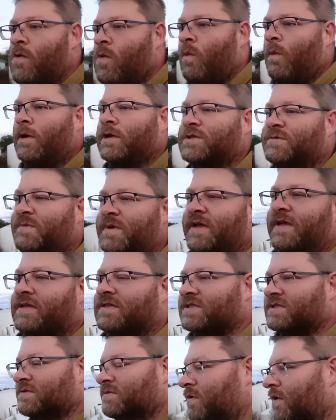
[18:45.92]
Which
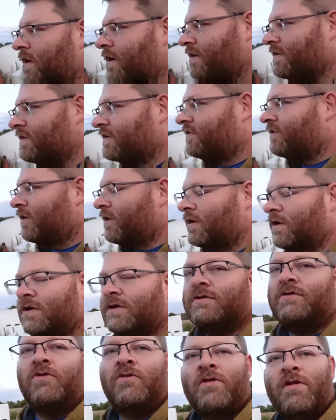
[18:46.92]
means we're
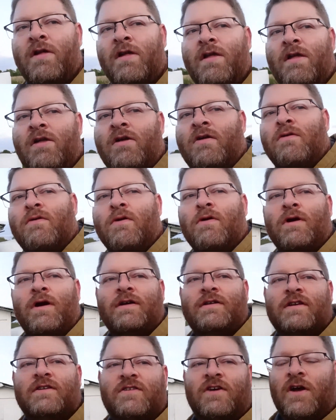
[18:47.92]
going
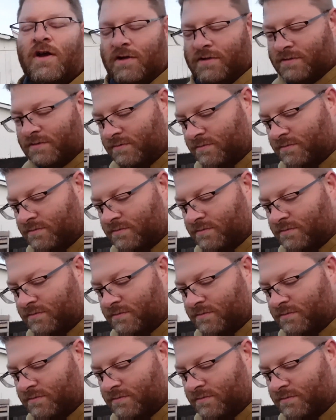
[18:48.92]
to talk